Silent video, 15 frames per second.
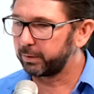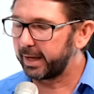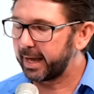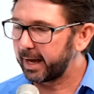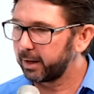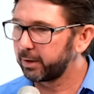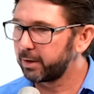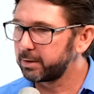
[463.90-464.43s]

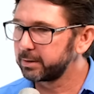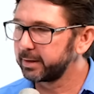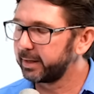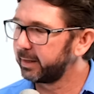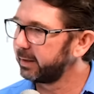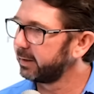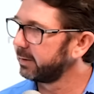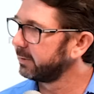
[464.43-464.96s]
how long
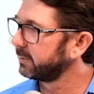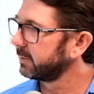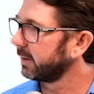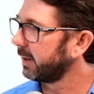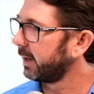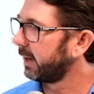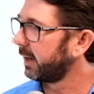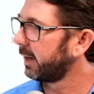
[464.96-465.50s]
is
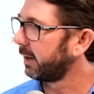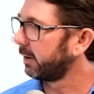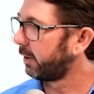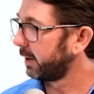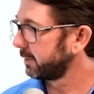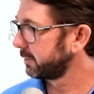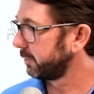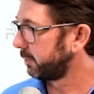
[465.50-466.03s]

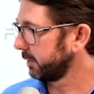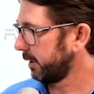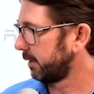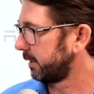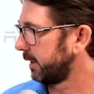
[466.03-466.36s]
iStore going to